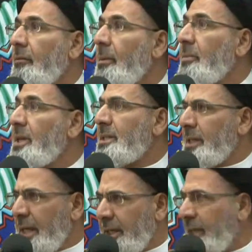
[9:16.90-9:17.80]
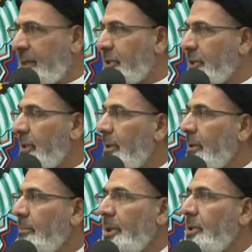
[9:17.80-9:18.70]
from this lineage.
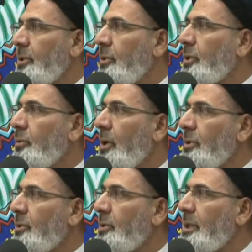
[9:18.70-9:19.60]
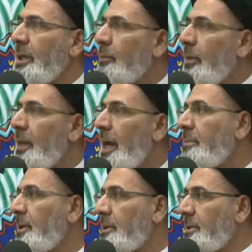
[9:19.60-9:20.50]
But you don't want to deal with
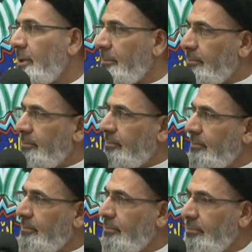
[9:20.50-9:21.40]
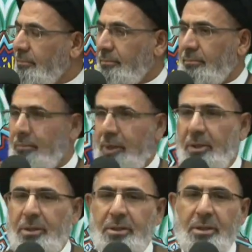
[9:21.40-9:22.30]
that person,
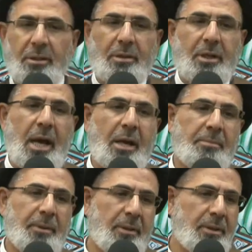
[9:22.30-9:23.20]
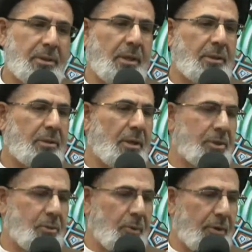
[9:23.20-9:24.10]
because he's not reliable, he's not
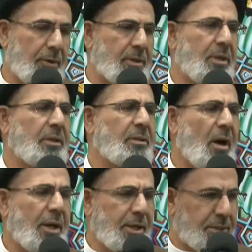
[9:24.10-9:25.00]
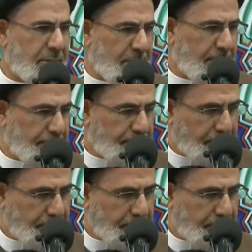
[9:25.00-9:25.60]
trustworthy, he's not honest.